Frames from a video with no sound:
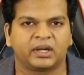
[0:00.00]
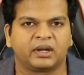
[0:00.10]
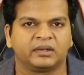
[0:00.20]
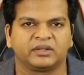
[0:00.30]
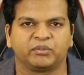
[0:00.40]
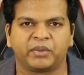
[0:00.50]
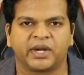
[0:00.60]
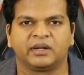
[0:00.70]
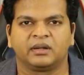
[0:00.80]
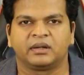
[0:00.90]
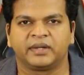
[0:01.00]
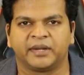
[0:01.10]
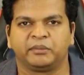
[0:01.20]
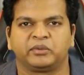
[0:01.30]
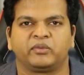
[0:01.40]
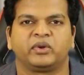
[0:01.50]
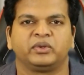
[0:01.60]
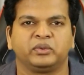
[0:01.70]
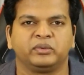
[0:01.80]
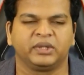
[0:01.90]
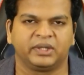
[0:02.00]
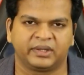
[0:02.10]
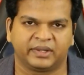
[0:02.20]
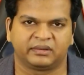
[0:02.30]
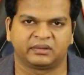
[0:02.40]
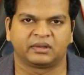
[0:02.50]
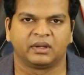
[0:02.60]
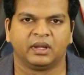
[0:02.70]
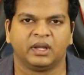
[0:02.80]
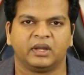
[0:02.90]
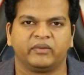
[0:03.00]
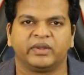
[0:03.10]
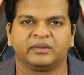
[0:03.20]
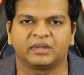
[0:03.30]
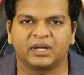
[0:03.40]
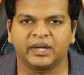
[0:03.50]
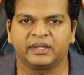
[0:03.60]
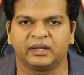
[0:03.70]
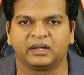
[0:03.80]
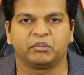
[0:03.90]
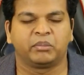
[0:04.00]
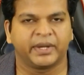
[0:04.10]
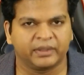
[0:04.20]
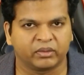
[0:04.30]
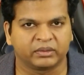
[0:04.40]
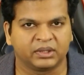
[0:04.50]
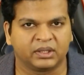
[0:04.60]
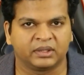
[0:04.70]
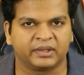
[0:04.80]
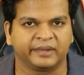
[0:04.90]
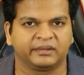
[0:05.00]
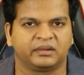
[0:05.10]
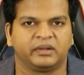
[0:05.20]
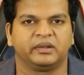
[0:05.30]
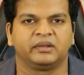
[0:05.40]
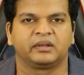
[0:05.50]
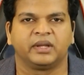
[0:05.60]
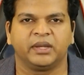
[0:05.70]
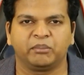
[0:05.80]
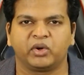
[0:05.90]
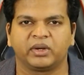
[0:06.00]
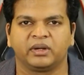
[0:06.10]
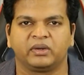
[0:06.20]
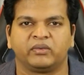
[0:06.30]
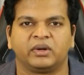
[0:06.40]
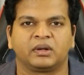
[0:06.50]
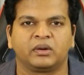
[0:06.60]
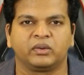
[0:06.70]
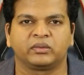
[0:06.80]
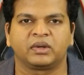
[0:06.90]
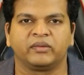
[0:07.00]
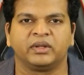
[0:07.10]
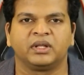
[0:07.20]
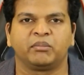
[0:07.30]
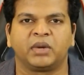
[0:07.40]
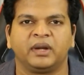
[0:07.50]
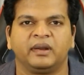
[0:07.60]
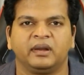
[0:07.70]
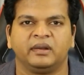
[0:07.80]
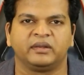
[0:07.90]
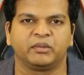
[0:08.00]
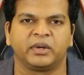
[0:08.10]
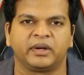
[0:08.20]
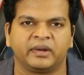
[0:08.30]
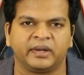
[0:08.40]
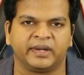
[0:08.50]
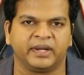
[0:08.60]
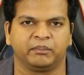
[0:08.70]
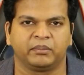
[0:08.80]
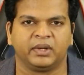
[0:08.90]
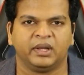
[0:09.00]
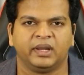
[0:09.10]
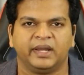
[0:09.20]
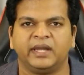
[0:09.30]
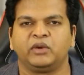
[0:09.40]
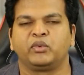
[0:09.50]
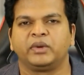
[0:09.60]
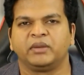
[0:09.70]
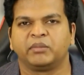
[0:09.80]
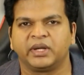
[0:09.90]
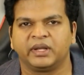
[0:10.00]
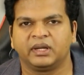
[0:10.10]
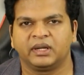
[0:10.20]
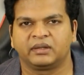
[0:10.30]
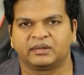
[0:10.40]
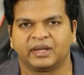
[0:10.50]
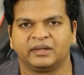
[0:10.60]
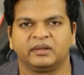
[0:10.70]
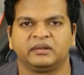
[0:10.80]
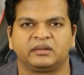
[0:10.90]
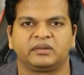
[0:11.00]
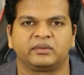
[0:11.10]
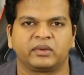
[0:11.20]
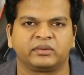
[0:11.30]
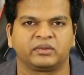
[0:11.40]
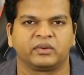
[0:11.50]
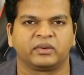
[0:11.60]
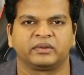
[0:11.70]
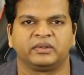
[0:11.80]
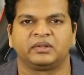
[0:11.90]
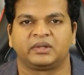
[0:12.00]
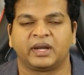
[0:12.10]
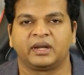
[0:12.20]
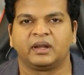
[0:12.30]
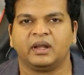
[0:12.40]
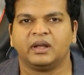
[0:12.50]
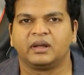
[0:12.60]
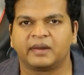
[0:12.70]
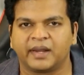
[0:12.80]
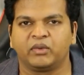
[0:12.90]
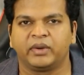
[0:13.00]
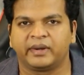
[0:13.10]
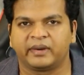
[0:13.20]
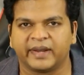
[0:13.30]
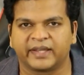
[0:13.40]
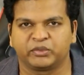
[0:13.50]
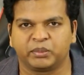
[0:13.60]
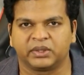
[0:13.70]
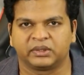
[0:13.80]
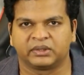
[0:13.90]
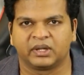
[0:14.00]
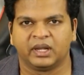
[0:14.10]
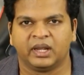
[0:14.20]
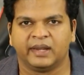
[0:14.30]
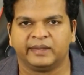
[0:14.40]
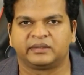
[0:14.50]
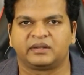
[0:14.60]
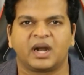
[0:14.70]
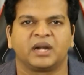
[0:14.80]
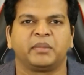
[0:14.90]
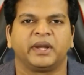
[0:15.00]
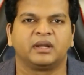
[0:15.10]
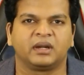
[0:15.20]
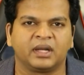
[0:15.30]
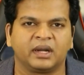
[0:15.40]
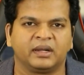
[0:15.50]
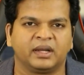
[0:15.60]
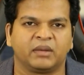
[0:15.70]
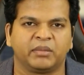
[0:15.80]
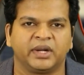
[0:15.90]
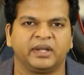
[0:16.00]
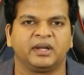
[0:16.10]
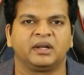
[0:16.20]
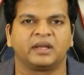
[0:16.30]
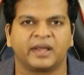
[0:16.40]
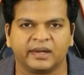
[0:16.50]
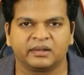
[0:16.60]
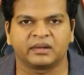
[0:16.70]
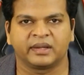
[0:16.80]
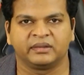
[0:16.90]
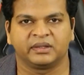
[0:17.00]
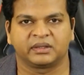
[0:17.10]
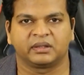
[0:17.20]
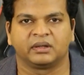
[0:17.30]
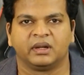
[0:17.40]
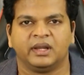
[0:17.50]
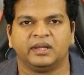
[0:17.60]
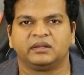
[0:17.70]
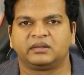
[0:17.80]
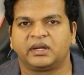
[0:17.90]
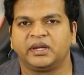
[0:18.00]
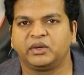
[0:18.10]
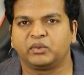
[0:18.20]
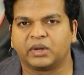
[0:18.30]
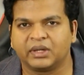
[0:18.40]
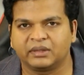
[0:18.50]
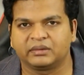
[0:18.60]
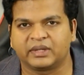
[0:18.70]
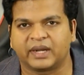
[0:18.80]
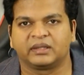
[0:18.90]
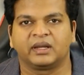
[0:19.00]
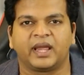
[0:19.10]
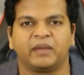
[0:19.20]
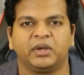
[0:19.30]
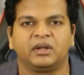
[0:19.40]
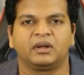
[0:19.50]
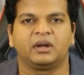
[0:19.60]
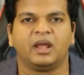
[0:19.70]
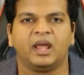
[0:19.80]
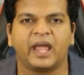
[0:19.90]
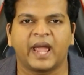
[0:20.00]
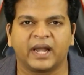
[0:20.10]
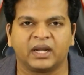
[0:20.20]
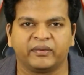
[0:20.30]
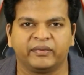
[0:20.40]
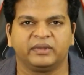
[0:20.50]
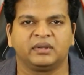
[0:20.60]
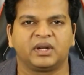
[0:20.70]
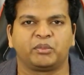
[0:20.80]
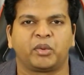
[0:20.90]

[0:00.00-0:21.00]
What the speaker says: are some practical tips for choosing tests. When selecting biological tests, it is important to work closely with a multidisciplinary team, including material scientists, toxicologists, and regulatory experts. Start by conducting a material characterization study to understand the chemical and physical